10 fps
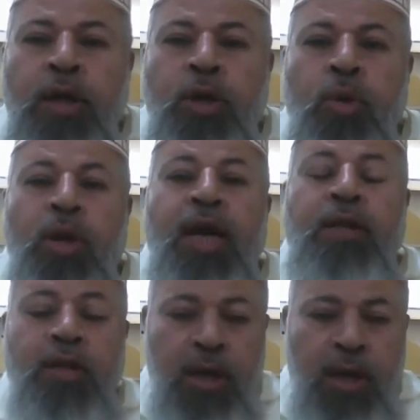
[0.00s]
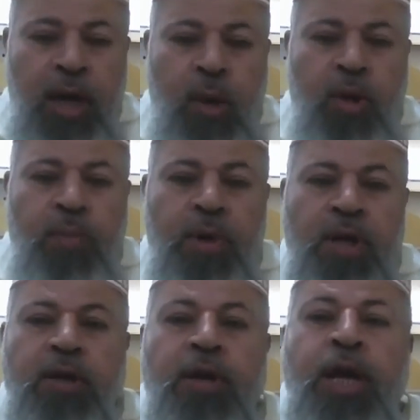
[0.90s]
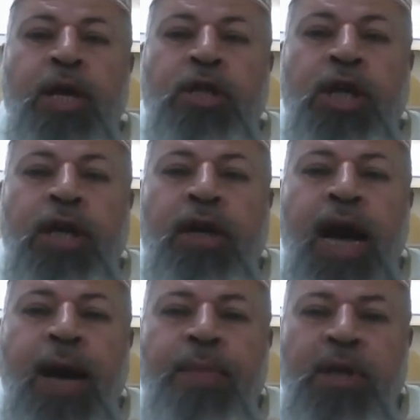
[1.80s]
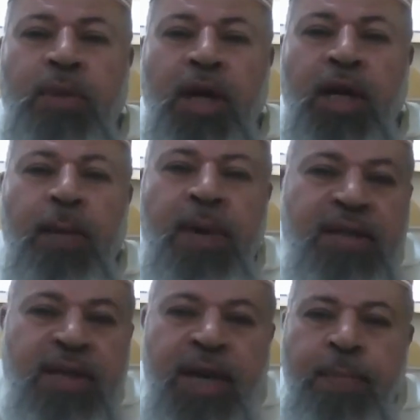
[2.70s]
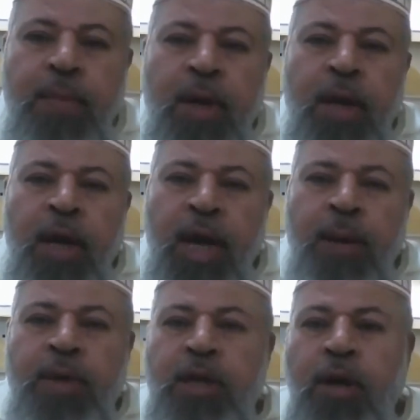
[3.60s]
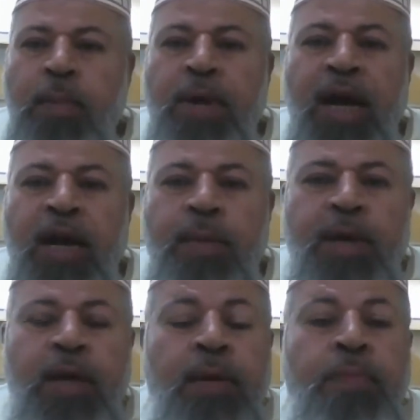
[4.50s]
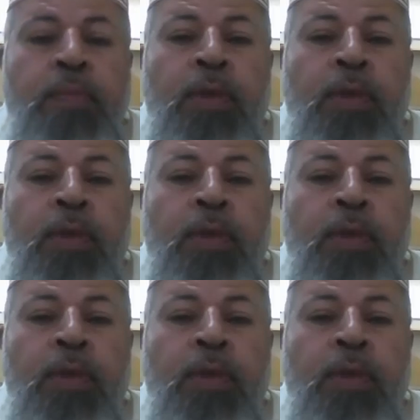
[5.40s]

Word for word: You know, like the, uh, our brother Sheikh Ahmed, may Allah bless him. Ameen ya Rabbil Alameen.